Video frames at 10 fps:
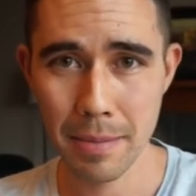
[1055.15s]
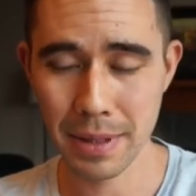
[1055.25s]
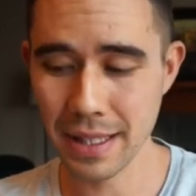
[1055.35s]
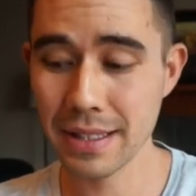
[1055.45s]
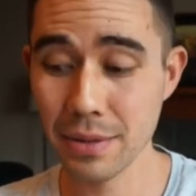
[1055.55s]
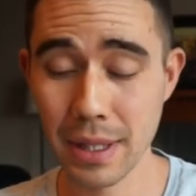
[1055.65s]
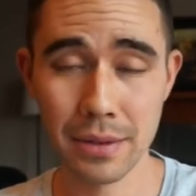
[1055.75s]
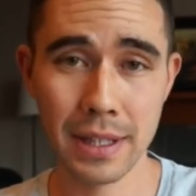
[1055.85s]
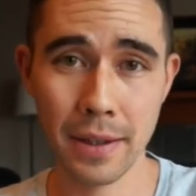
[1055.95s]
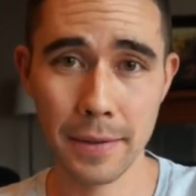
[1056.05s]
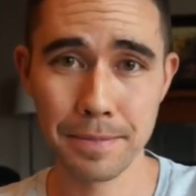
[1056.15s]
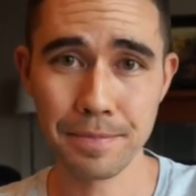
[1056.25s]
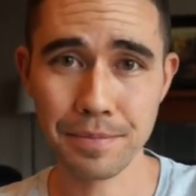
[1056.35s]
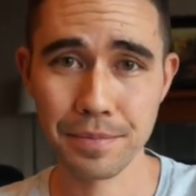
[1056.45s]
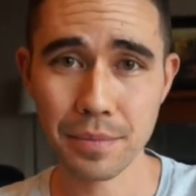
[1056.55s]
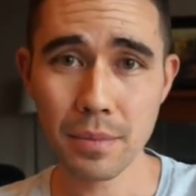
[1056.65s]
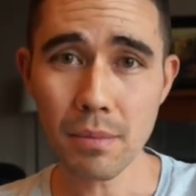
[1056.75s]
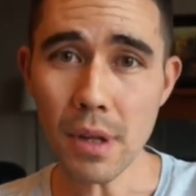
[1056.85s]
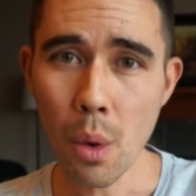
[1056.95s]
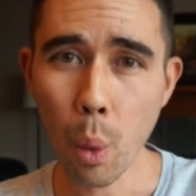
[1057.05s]
But this is what I'll tell you.
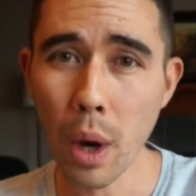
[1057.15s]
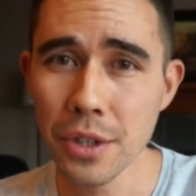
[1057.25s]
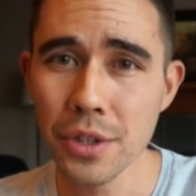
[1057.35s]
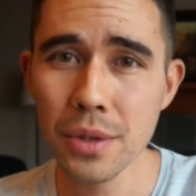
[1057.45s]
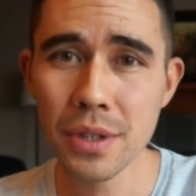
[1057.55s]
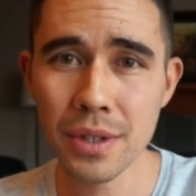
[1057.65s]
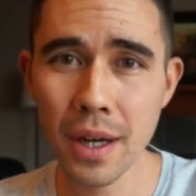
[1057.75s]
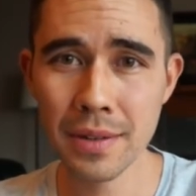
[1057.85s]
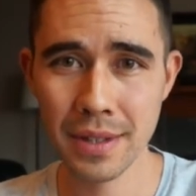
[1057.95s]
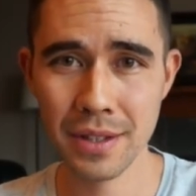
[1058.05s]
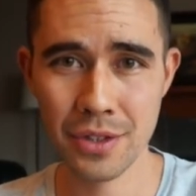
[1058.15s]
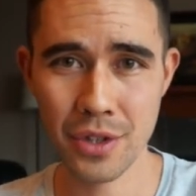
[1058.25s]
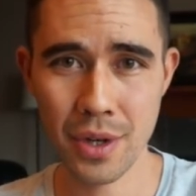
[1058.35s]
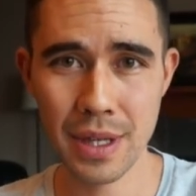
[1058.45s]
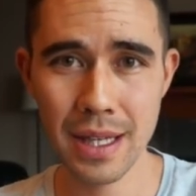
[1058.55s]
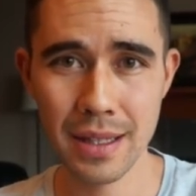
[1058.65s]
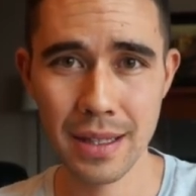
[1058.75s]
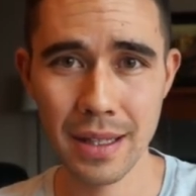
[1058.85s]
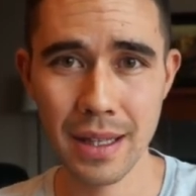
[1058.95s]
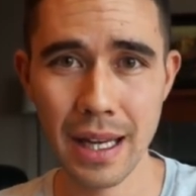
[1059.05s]
Once you start this journey,
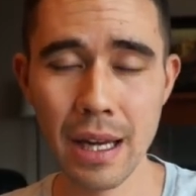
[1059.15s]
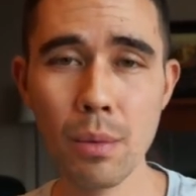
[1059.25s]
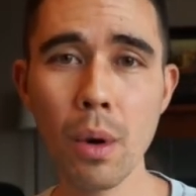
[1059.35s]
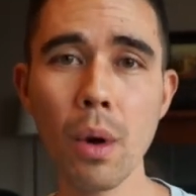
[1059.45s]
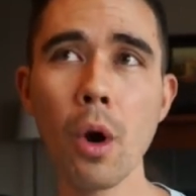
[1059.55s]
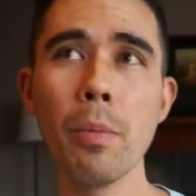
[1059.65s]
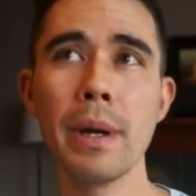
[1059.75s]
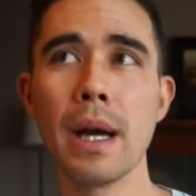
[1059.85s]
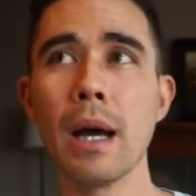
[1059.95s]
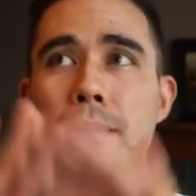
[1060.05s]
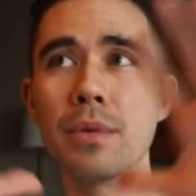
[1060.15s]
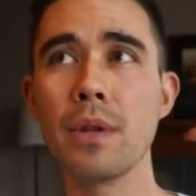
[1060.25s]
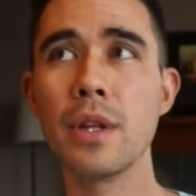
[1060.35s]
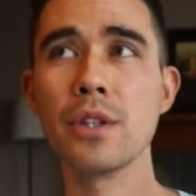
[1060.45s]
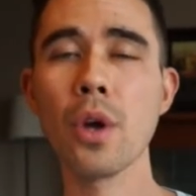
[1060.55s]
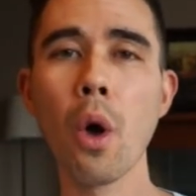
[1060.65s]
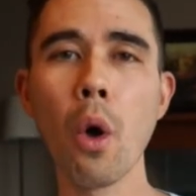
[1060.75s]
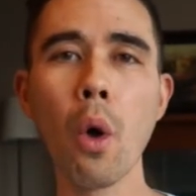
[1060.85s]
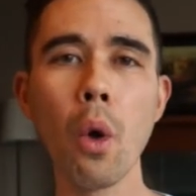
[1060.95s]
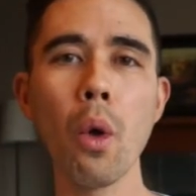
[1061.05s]
it will open up this
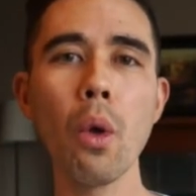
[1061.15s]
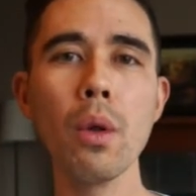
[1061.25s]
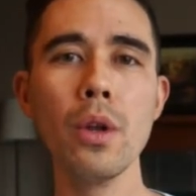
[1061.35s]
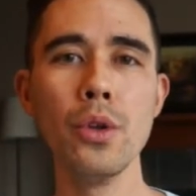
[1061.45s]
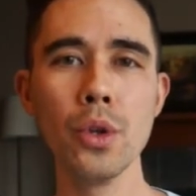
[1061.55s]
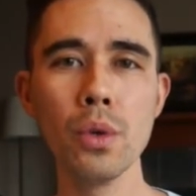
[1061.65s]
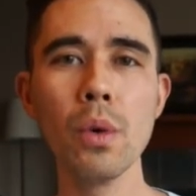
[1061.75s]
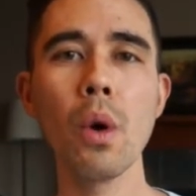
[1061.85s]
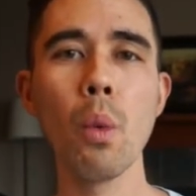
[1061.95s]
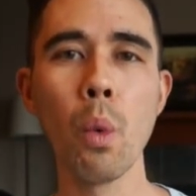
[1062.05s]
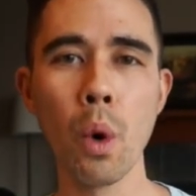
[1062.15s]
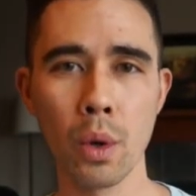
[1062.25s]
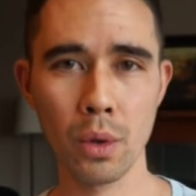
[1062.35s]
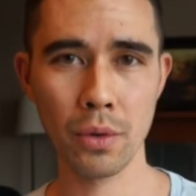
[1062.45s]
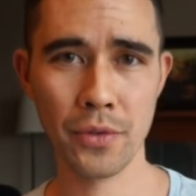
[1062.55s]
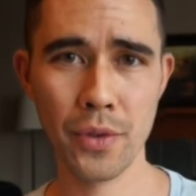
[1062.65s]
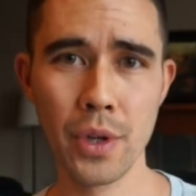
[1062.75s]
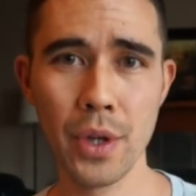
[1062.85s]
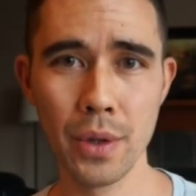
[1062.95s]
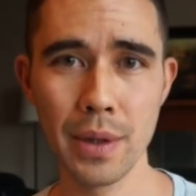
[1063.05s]
whole new world for
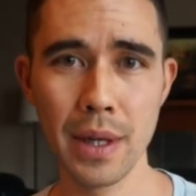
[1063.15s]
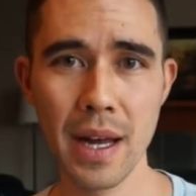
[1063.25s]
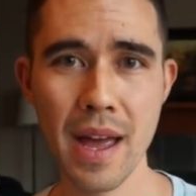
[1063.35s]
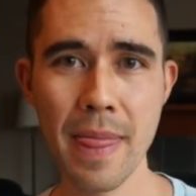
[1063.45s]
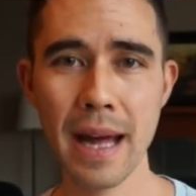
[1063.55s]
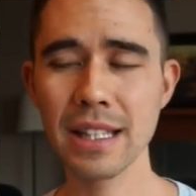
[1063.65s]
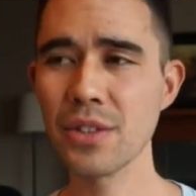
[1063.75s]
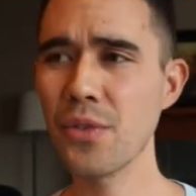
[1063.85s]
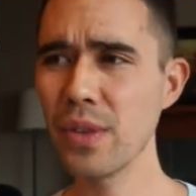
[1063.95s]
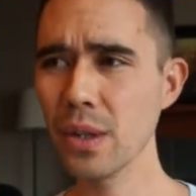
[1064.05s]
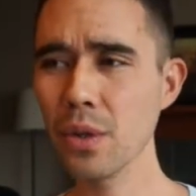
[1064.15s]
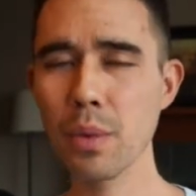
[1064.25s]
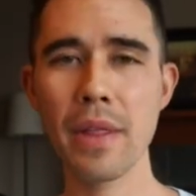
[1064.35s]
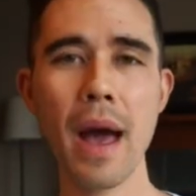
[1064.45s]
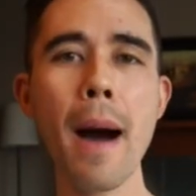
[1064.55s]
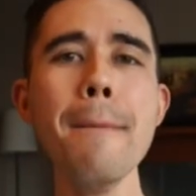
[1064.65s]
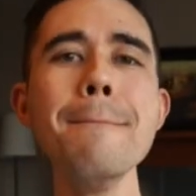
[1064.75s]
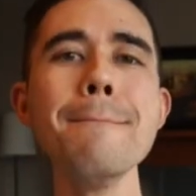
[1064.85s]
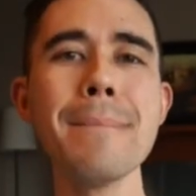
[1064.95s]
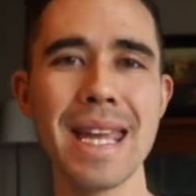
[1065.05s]
you that is filled with
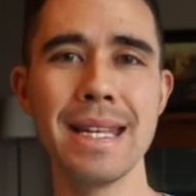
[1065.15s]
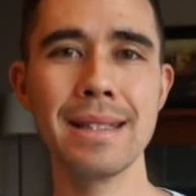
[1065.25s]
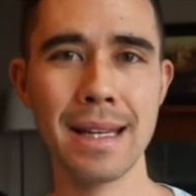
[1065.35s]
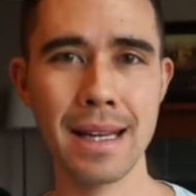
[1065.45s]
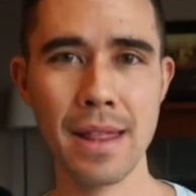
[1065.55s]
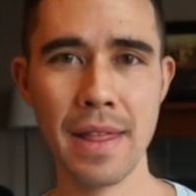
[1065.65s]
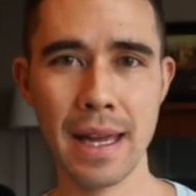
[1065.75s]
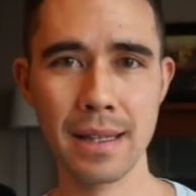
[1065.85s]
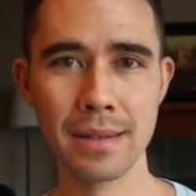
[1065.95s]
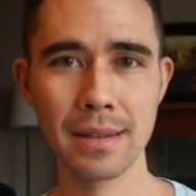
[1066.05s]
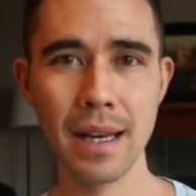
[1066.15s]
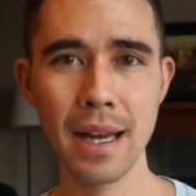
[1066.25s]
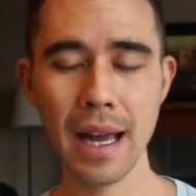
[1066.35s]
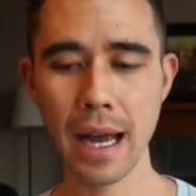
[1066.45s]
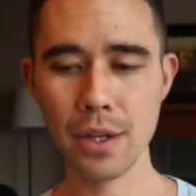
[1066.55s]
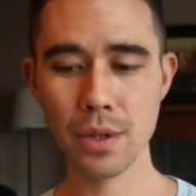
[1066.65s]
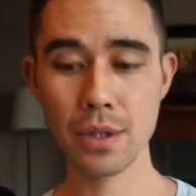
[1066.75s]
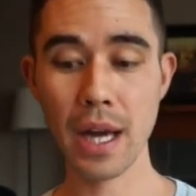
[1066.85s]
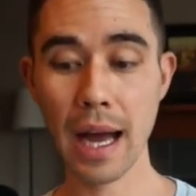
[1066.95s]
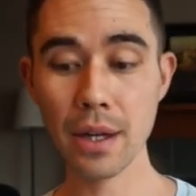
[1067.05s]
amazing things. And your
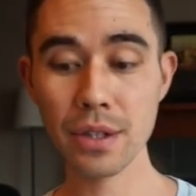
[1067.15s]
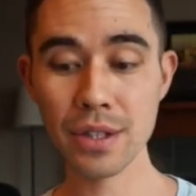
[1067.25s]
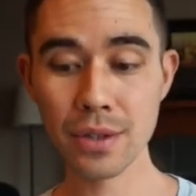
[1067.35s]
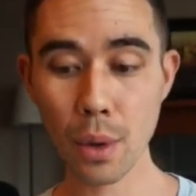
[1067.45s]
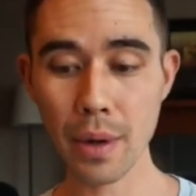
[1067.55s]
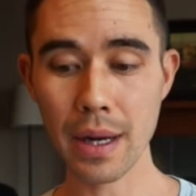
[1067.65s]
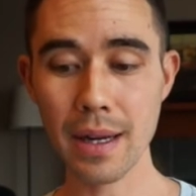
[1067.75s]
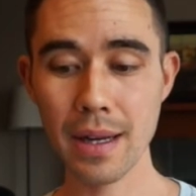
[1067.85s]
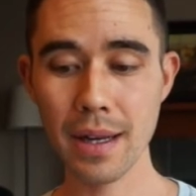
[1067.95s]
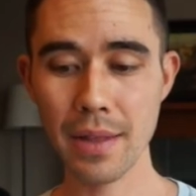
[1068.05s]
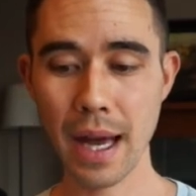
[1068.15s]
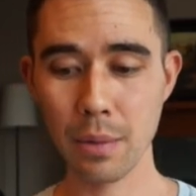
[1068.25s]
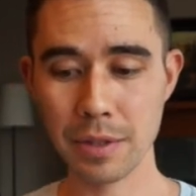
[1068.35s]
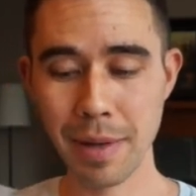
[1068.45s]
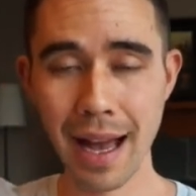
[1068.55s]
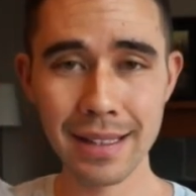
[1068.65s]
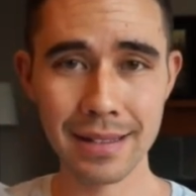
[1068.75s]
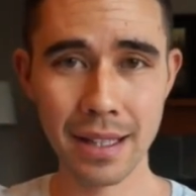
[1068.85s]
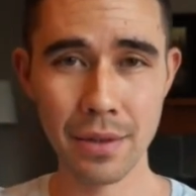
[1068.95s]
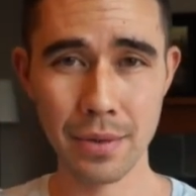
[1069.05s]
entire story that was passed
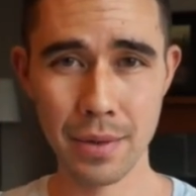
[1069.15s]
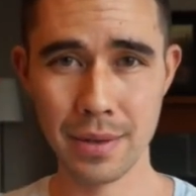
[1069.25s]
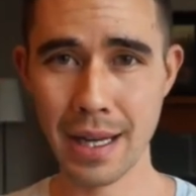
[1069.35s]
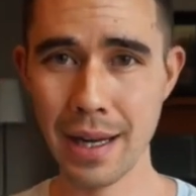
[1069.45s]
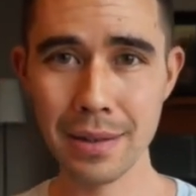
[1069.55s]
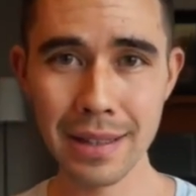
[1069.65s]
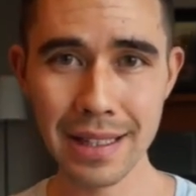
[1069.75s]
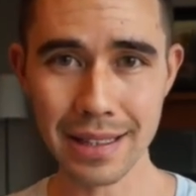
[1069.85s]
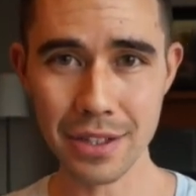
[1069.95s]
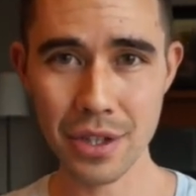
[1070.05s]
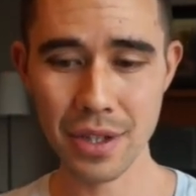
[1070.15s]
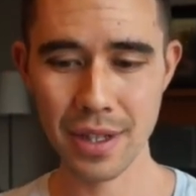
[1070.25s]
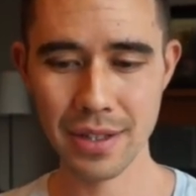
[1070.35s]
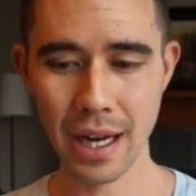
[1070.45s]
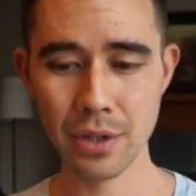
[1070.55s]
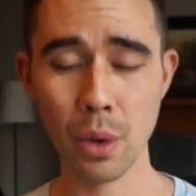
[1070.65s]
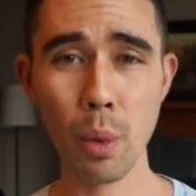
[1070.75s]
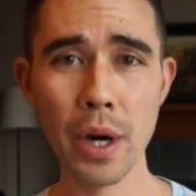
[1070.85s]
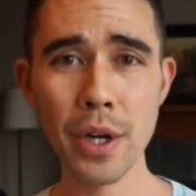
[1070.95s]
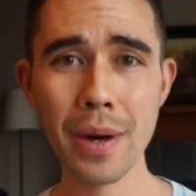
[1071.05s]
down through your entire lineage, down to
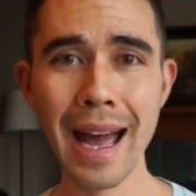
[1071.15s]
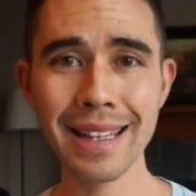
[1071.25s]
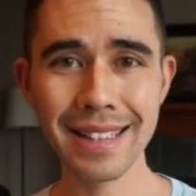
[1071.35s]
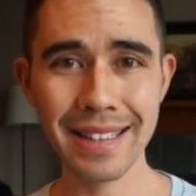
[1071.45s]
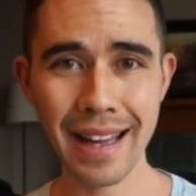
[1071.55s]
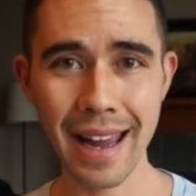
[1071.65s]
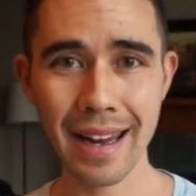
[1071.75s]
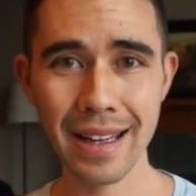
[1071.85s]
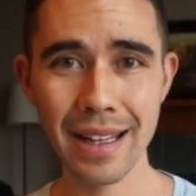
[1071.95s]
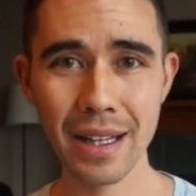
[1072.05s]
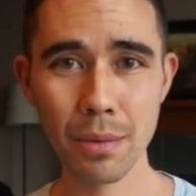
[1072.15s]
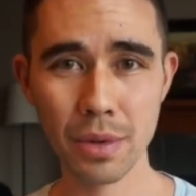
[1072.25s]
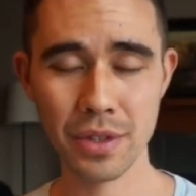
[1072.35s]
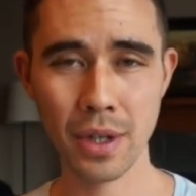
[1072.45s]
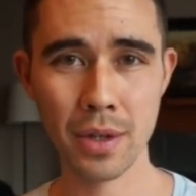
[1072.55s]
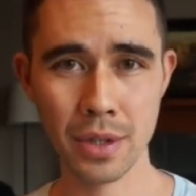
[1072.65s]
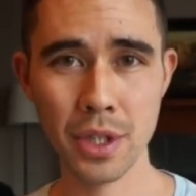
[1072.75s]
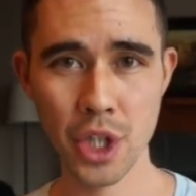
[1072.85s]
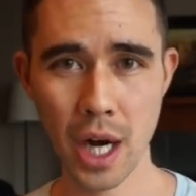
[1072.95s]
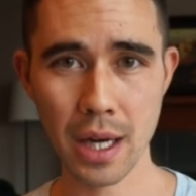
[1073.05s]
where you're at today, will start
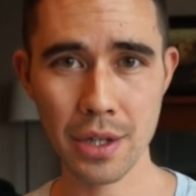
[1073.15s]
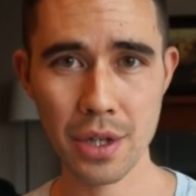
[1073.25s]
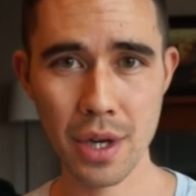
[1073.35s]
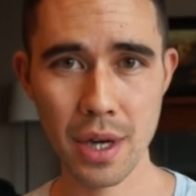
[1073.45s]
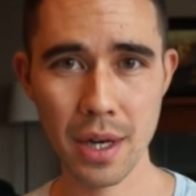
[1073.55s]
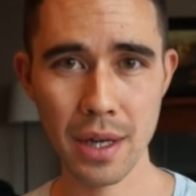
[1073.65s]
to change.